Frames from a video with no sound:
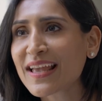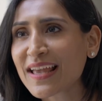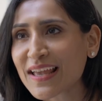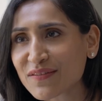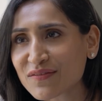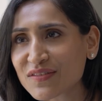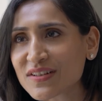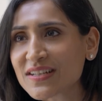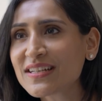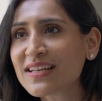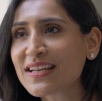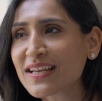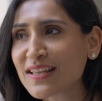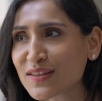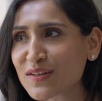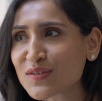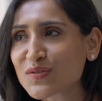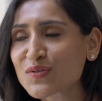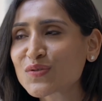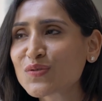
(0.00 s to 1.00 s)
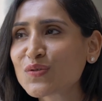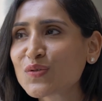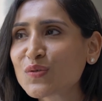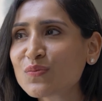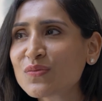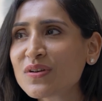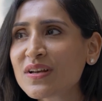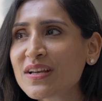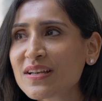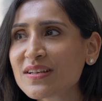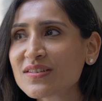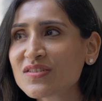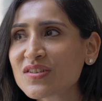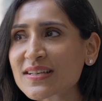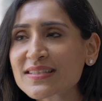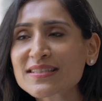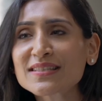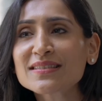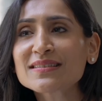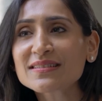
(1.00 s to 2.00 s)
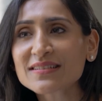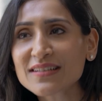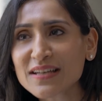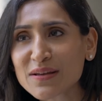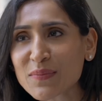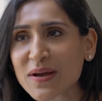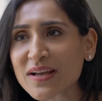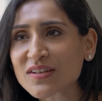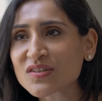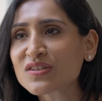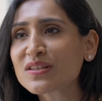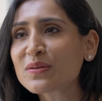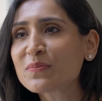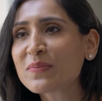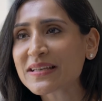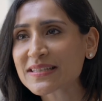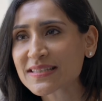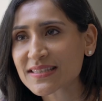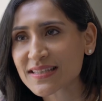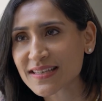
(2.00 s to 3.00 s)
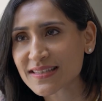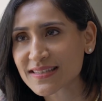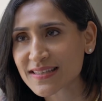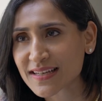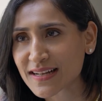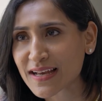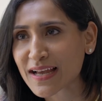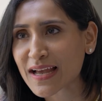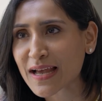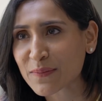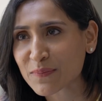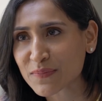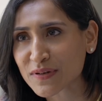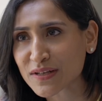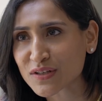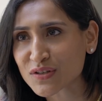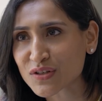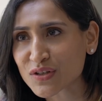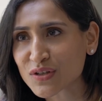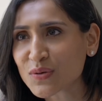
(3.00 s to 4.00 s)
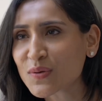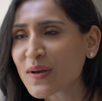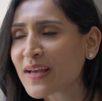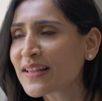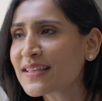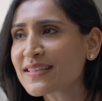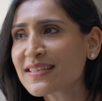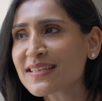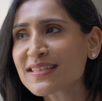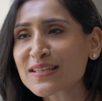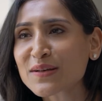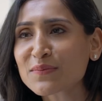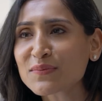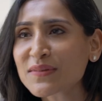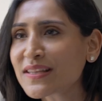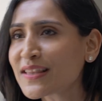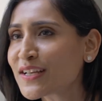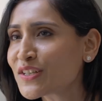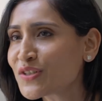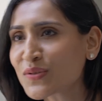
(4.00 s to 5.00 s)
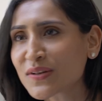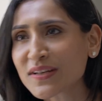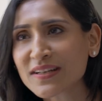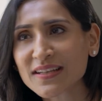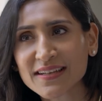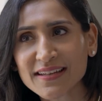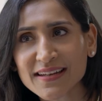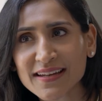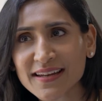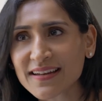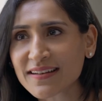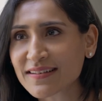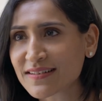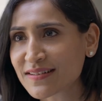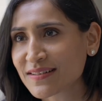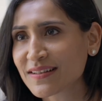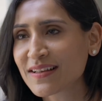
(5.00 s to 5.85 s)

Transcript: every day in this room, just imagine the best things that are happening to you. And this is something that you can create.